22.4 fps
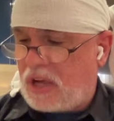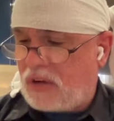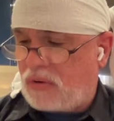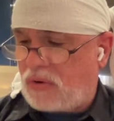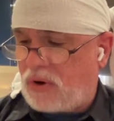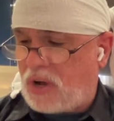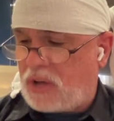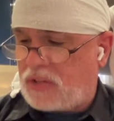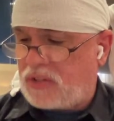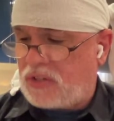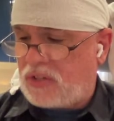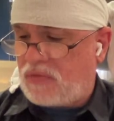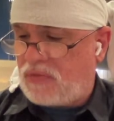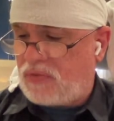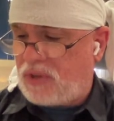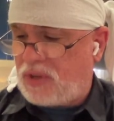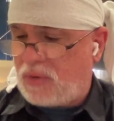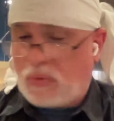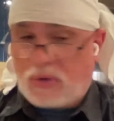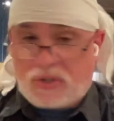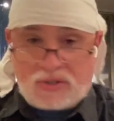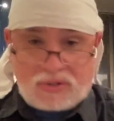Cross
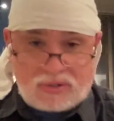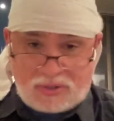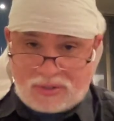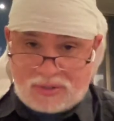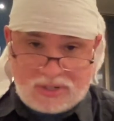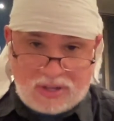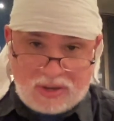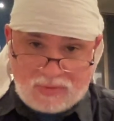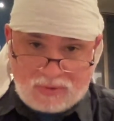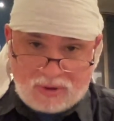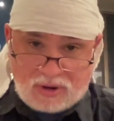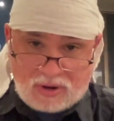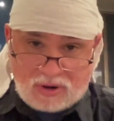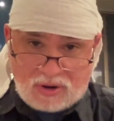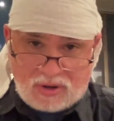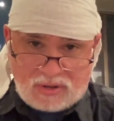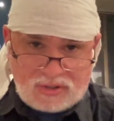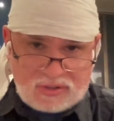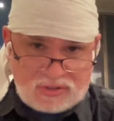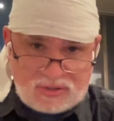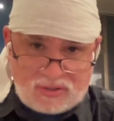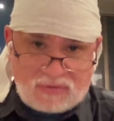EV, which is the same car,
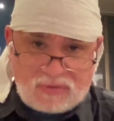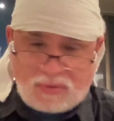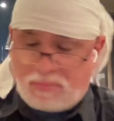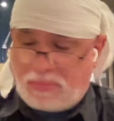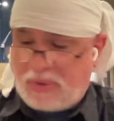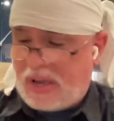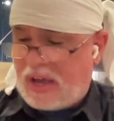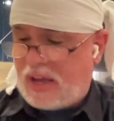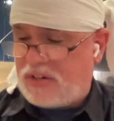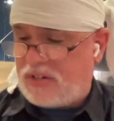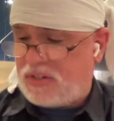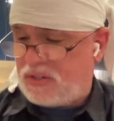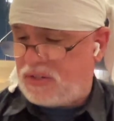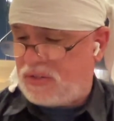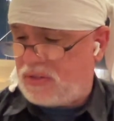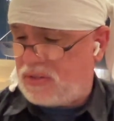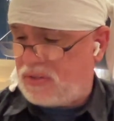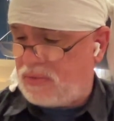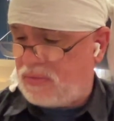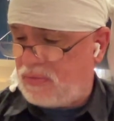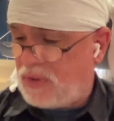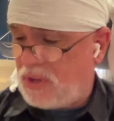just different badges,